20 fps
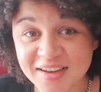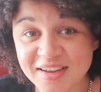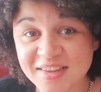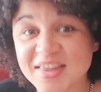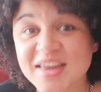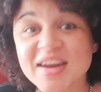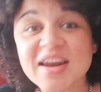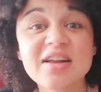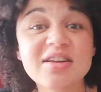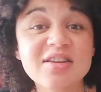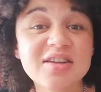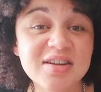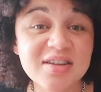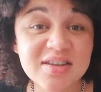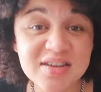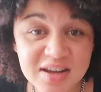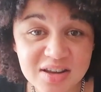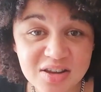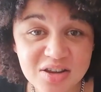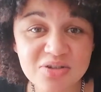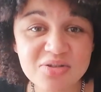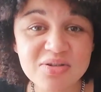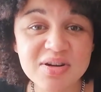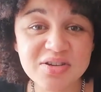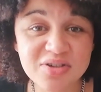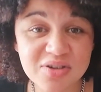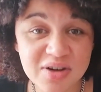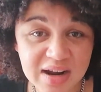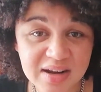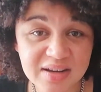then I'll continue
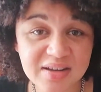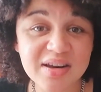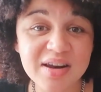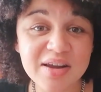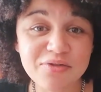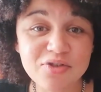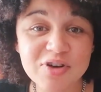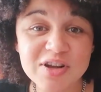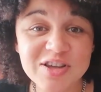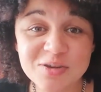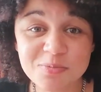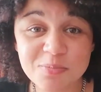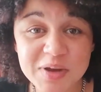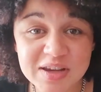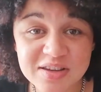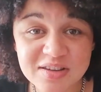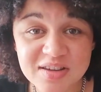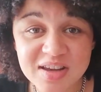attracting every space